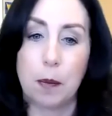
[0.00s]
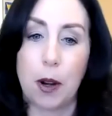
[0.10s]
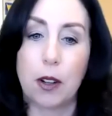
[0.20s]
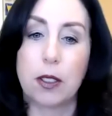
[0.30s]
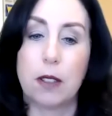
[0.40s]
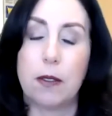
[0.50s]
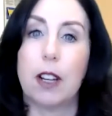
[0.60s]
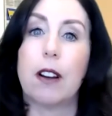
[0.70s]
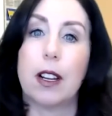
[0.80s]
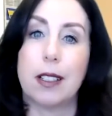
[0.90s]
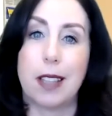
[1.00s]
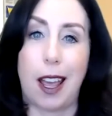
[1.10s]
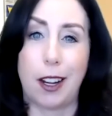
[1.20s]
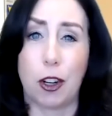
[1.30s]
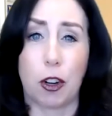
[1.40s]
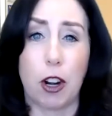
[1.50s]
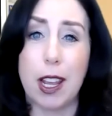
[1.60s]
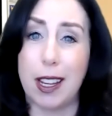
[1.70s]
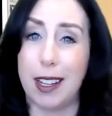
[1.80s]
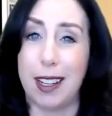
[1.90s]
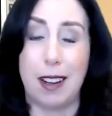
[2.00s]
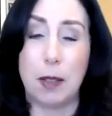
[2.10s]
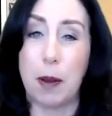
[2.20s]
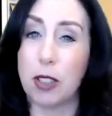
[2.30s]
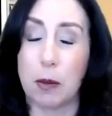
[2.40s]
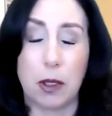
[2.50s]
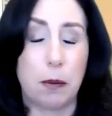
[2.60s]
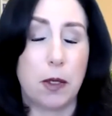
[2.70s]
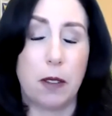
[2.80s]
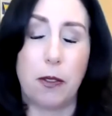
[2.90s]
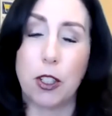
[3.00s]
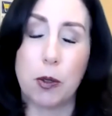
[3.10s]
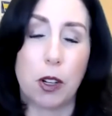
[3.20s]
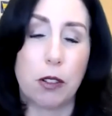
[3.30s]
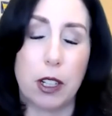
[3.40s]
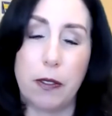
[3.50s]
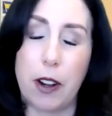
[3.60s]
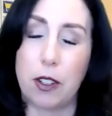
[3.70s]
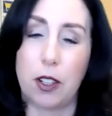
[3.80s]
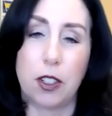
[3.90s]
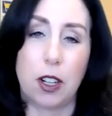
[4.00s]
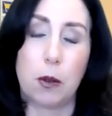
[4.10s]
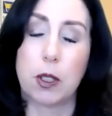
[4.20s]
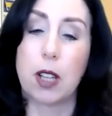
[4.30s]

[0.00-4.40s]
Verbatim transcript: perseverance and grit and especially when the, the virtual career fairs this year were